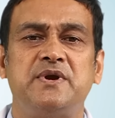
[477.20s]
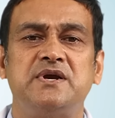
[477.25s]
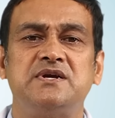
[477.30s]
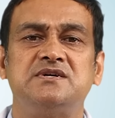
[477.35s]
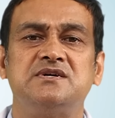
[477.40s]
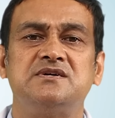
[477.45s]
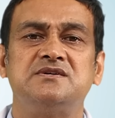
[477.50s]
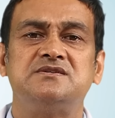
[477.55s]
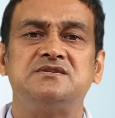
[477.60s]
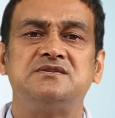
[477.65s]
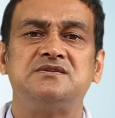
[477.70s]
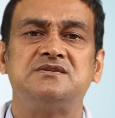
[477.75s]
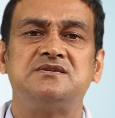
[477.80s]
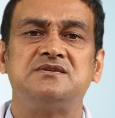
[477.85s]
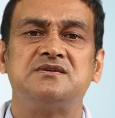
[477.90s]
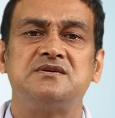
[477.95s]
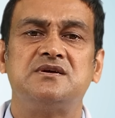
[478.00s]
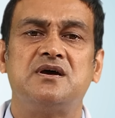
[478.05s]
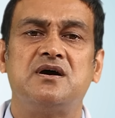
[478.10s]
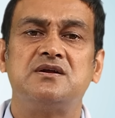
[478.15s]

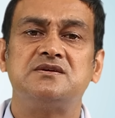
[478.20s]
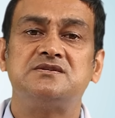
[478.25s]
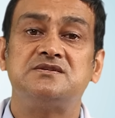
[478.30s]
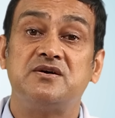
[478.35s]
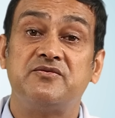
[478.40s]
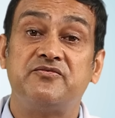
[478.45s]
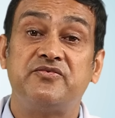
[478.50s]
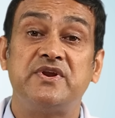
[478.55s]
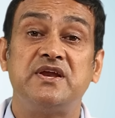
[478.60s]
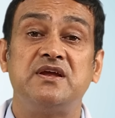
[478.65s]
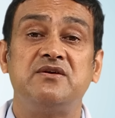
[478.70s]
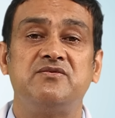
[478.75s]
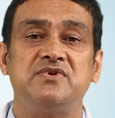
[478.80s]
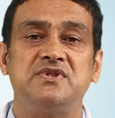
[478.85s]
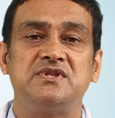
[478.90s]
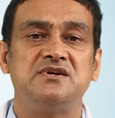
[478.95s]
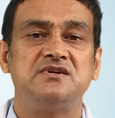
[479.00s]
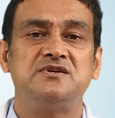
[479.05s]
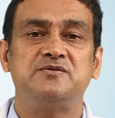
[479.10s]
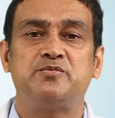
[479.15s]
patients are suffering
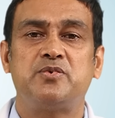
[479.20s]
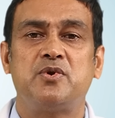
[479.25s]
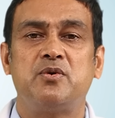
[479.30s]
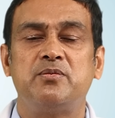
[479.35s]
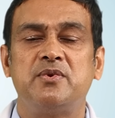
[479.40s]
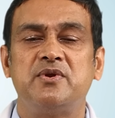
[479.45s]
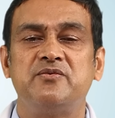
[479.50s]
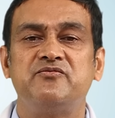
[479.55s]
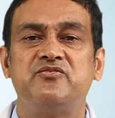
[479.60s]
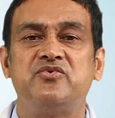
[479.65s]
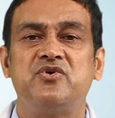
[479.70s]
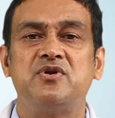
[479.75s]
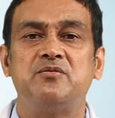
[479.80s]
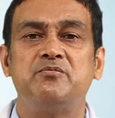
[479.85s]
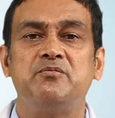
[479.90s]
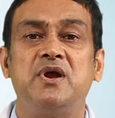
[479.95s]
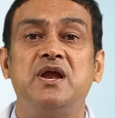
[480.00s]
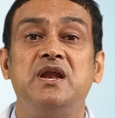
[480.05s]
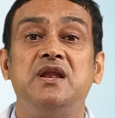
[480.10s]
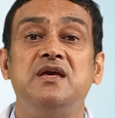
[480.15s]
with this problem for
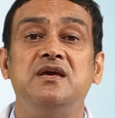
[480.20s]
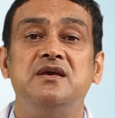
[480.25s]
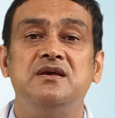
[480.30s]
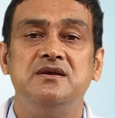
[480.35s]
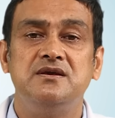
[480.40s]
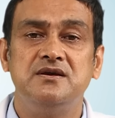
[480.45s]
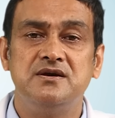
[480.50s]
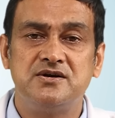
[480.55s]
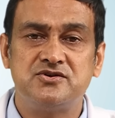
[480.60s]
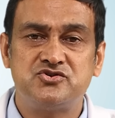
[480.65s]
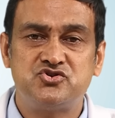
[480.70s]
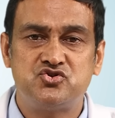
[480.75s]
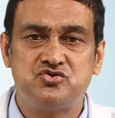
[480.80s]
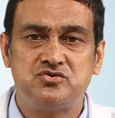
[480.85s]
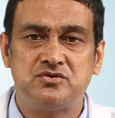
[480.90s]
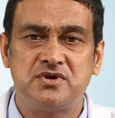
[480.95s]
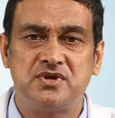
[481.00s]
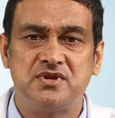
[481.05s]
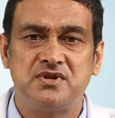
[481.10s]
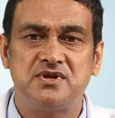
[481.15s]
many years
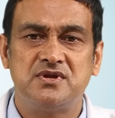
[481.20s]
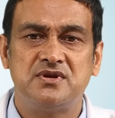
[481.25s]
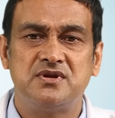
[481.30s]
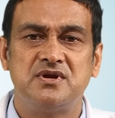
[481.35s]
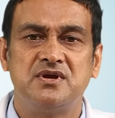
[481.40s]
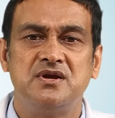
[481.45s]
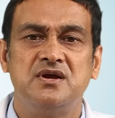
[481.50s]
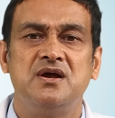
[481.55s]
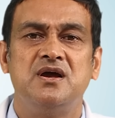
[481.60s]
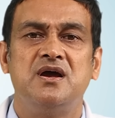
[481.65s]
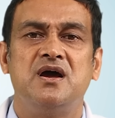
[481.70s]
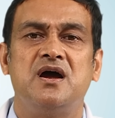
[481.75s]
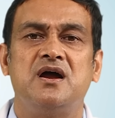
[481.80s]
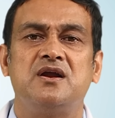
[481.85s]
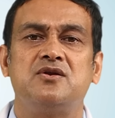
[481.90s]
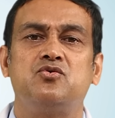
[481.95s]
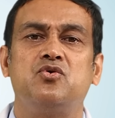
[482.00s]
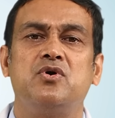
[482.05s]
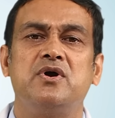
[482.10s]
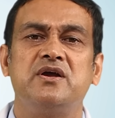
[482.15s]
together,
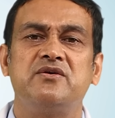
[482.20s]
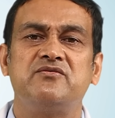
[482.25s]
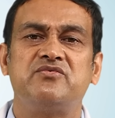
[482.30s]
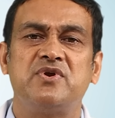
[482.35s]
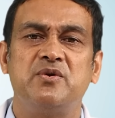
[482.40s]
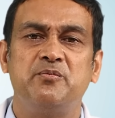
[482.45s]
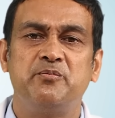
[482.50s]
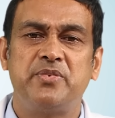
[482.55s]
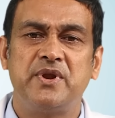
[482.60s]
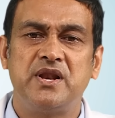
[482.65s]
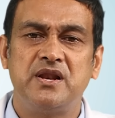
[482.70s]
and going from